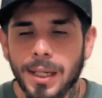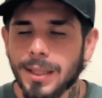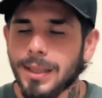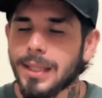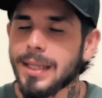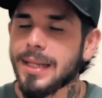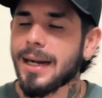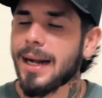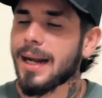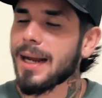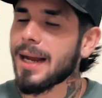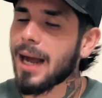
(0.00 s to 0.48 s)

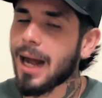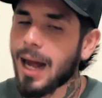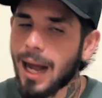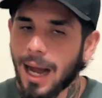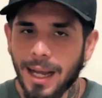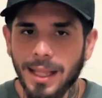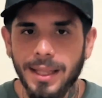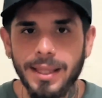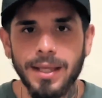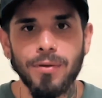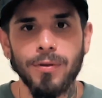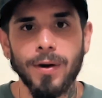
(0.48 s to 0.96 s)
then I
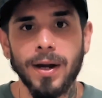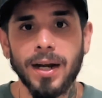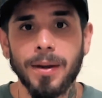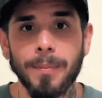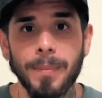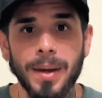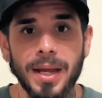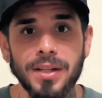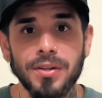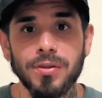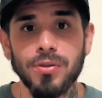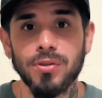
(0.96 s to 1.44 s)
highly
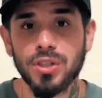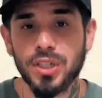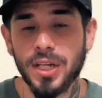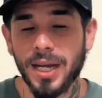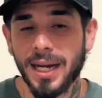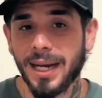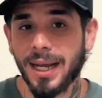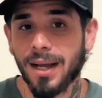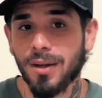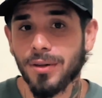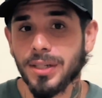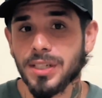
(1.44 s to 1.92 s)
recommend you
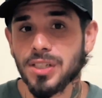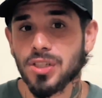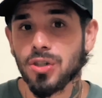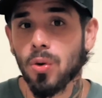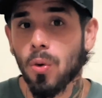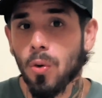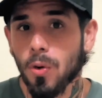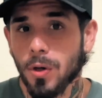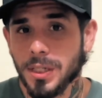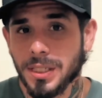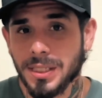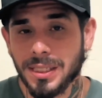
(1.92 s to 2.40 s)
check out his
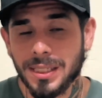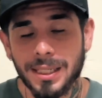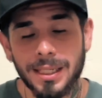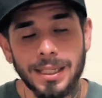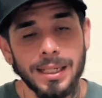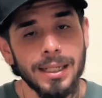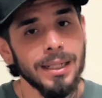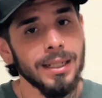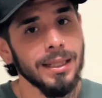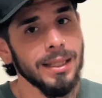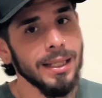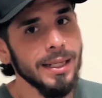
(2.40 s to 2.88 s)
course,
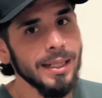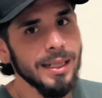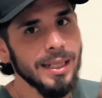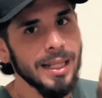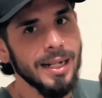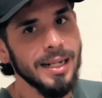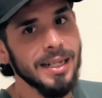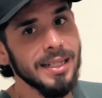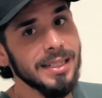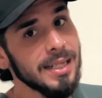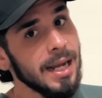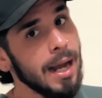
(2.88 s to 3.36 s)
linked
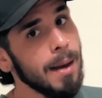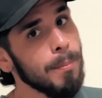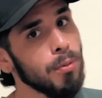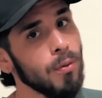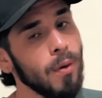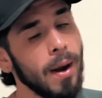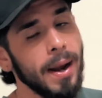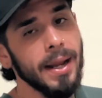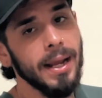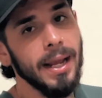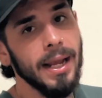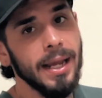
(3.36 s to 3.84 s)
in the top
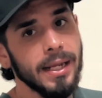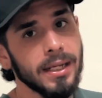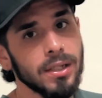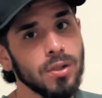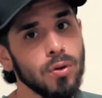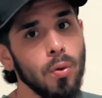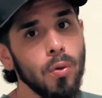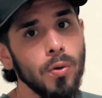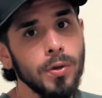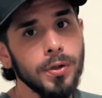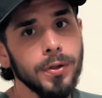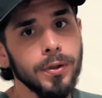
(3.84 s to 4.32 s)
right-hand
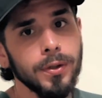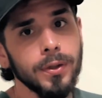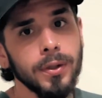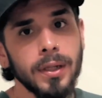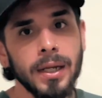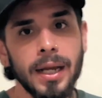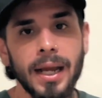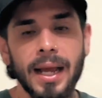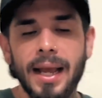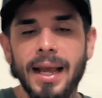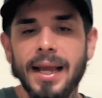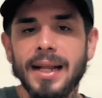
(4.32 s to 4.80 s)
corner
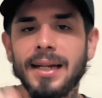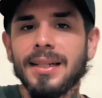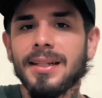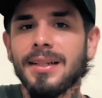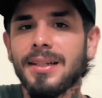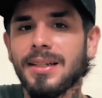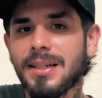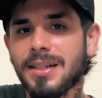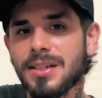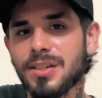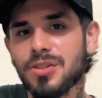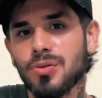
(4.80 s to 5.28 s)
and in
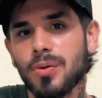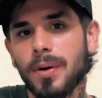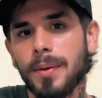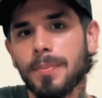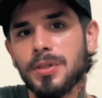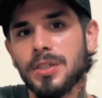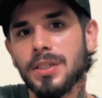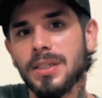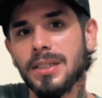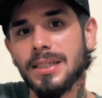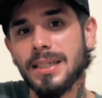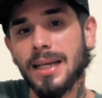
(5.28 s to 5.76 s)
the
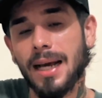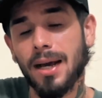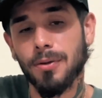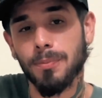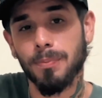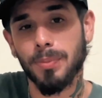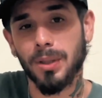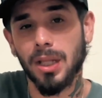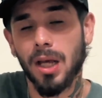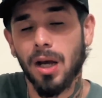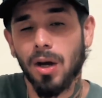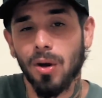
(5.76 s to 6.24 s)
description down
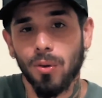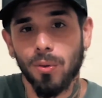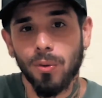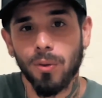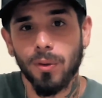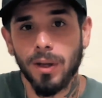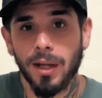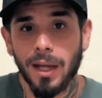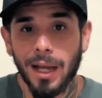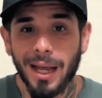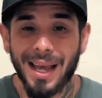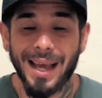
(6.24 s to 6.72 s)
below.
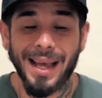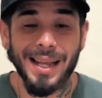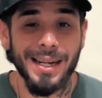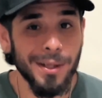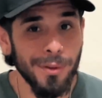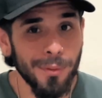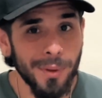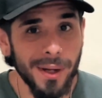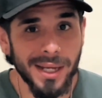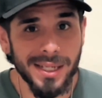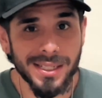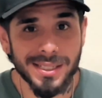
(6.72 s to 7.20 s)

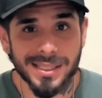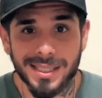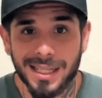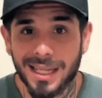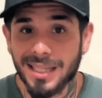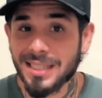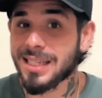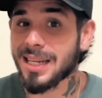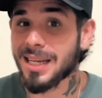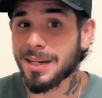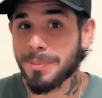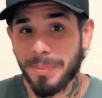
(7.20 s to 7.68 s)
Anyways,
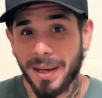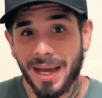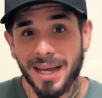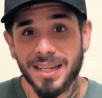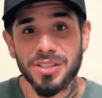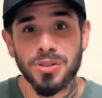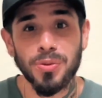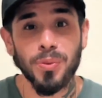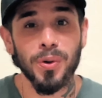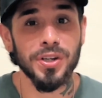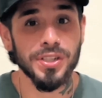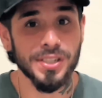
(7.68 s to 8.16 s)
let's head back
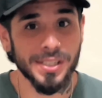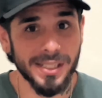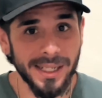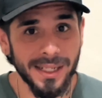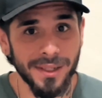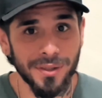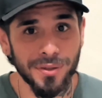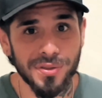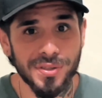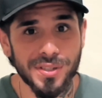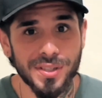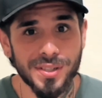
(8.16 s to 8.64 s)
to our
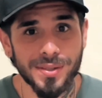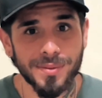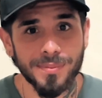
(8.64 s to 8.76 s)
skills.